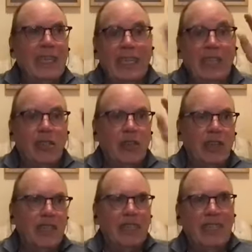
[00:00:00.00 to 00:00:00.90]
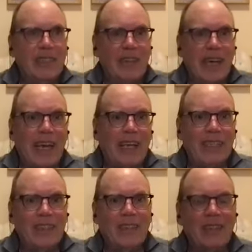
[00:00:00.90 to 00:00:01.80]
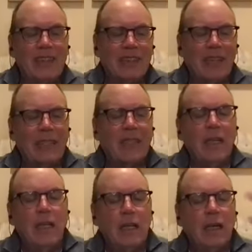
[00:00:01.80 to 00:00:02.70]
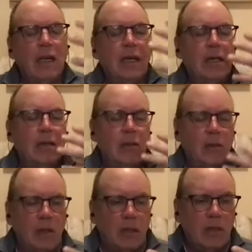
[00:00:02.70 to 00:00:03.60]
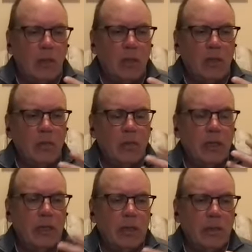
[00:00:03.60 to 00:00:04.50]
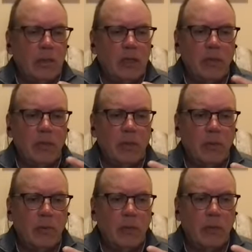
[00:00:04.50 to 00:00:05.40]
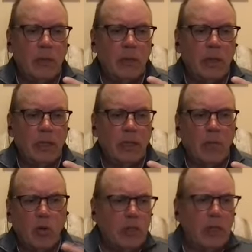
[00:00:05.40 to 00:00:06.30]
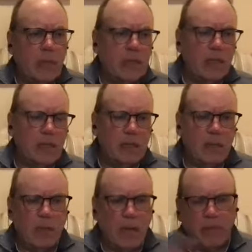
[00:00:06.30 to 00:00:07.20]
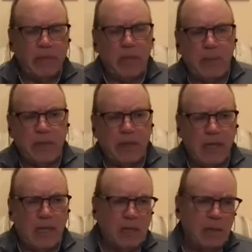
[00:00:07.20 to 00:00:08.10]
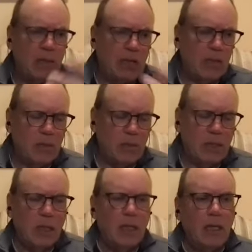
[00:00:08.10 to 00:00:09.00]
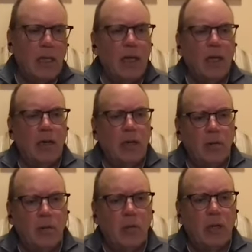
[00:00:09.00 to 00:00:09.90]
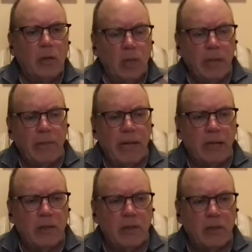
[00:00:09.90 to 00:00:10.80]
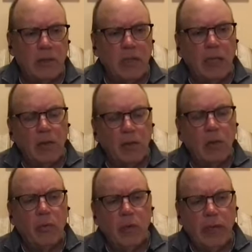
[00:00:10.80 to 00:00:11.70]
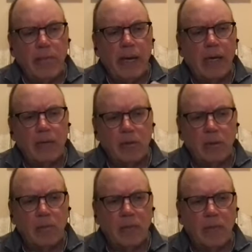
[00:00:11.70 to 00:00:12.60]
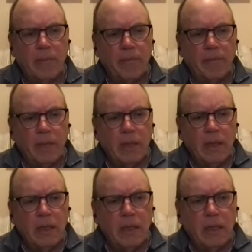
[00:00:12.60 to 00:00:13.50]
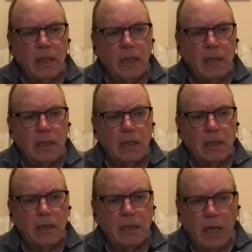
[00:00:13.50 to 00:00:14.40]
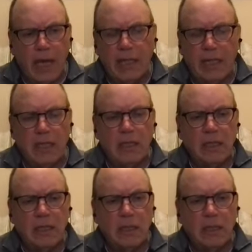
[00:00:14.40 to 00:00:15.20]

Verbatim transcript: into the into that you know and just like oh what's really what's really important like i'm worrying about this and i'm upset about that and i'm angry about oh, well, what really matters to me? Well, what really matters to me is kindness,